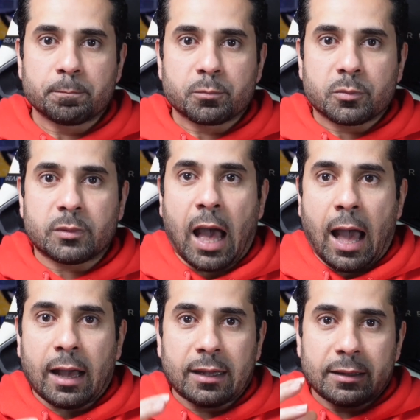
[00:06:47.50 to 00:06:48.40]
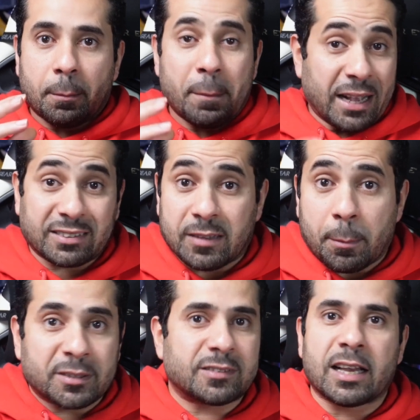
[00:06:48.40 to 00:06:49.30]
that makes the
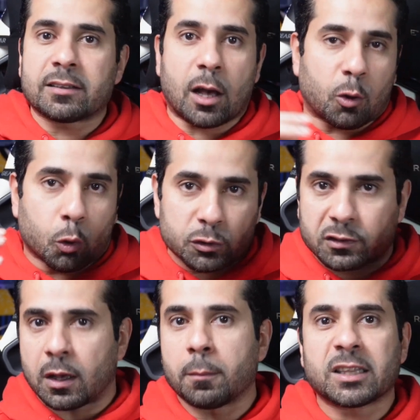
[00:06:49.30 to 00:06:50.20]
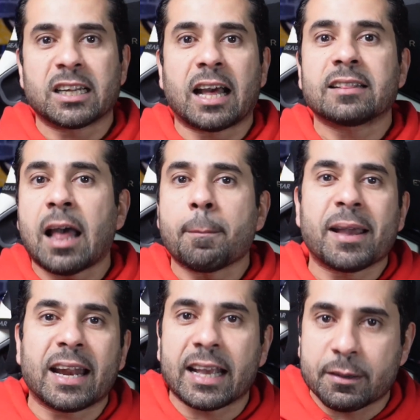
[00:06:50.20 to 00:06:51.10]
mistake that causes something, and that made
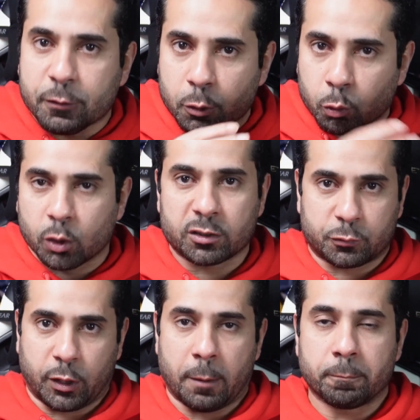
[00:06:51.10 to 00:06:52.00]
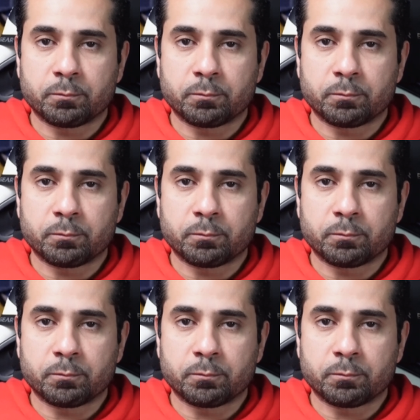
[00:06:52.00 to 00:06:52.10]
it even worse for him.